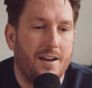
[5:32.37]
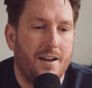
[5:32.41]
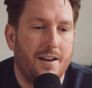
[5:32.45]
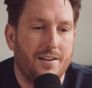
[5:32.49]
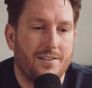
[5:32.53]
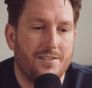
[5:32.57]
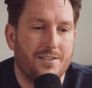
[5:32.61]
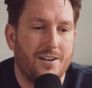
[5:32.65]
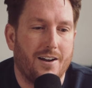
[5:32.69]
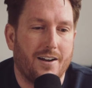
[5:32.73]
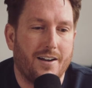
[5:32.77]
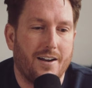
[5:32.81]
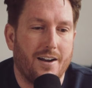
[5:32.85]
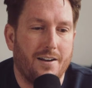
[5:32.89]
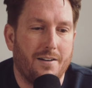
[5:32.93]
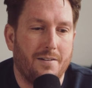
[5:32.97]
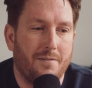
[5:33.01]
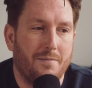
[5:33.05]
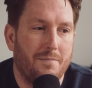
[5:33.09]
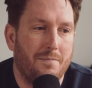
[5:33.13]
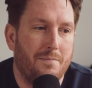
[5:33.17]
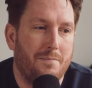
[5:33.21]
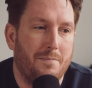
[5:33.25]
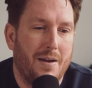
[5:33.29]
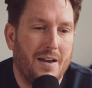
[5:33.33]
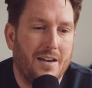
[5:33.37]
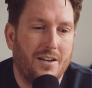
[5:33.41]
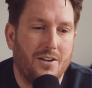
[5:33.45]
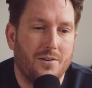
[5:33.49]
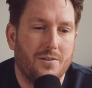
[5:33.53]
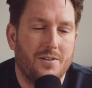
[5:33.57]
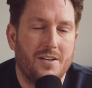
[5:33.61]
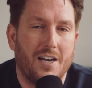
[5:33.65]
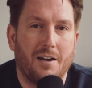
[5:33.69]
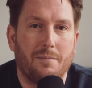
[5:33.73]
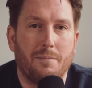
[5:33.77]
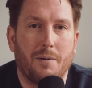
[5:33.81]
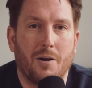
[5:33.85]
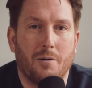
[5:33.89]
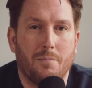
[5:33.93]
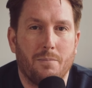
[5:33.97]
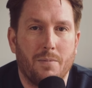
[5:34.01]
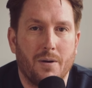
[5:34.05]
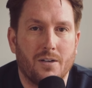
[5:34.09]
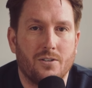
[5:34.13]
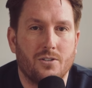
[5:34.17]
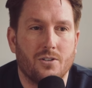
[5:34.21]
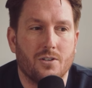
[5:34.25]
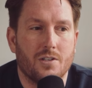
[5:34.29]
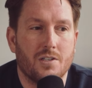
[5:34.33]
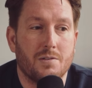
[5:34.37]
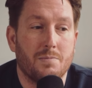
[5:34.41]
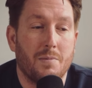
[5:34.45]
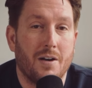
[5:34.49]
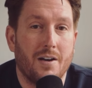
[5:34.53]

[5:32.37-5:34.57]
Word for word: it's not going to make you take better pictures,